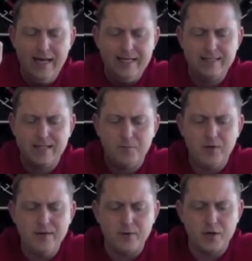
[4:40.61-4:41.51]
He says, I
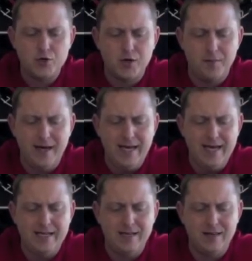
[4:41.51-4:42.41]
believe I'm going to try my
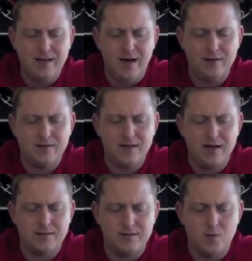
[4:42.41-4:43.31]
hand at the
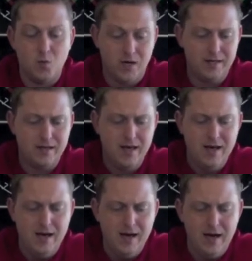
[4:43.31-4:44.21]
100,001.
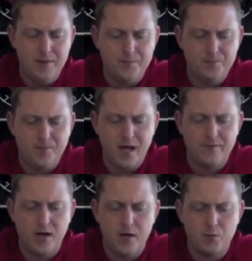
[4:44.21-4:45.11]

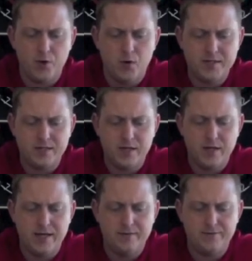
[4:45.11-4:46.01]
I've gone and requested a
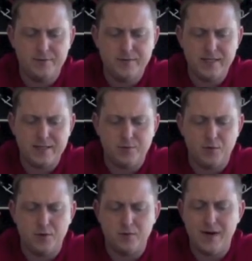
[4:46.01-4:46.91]
kit from Guinness
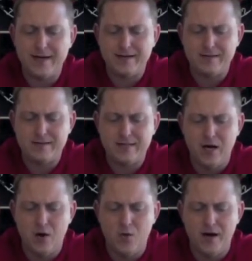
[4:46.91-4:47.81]
Book of World Records.
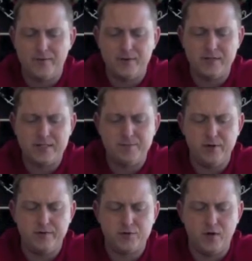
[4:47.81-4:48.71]
However, in the
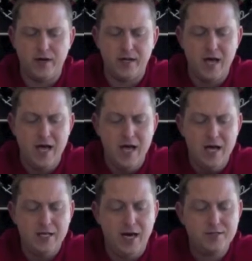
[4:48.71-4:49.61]
spirit of trying
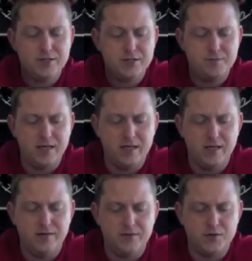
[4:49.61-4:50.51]
not to just make it
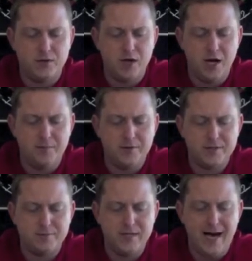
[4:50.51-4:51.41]
an individual
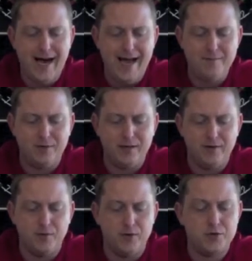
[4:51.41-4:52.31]
accomplishment, I
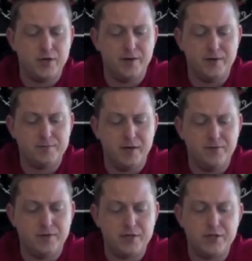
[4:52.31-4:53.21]
believe I'm going to try and raise
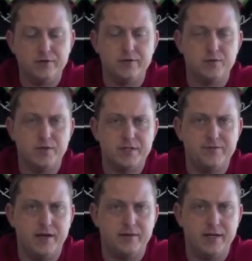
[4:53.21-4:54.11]
money for the Children's
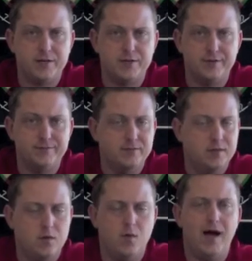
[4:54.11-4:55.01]
Wish Foundation.
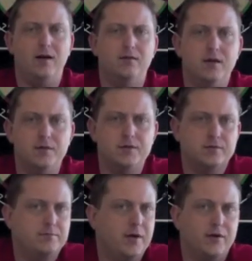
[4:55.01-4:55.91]
wow, how
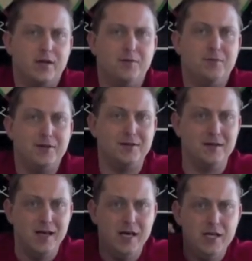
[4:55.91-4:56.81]
much better can it be
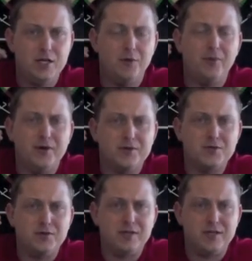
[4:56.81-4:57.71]
than dart players
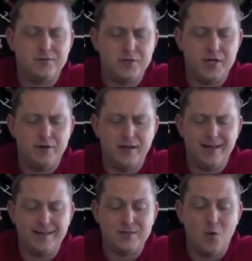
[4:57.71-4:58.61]
doing things for
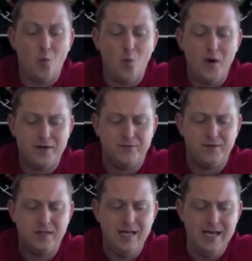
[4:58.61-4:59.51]
charity? I think it's
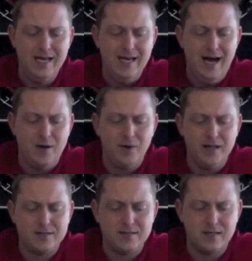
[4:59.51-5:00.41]
wonderful. I
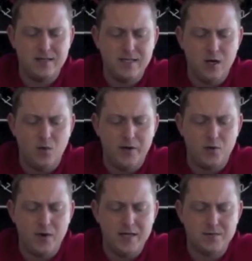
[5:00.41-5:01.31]
realize it's going to take a while
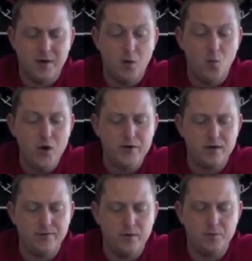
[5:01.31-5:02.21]
to arrange, but I'm
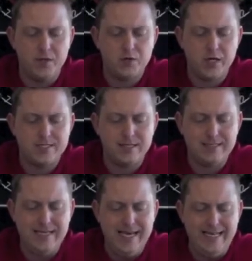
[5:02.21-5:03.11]
wondering if you would be interested
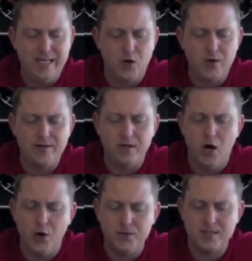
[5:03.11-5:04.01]
in attending or even
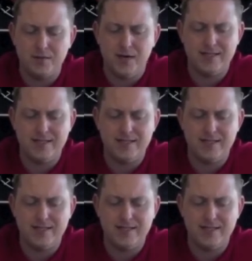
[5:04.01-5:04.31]
hosting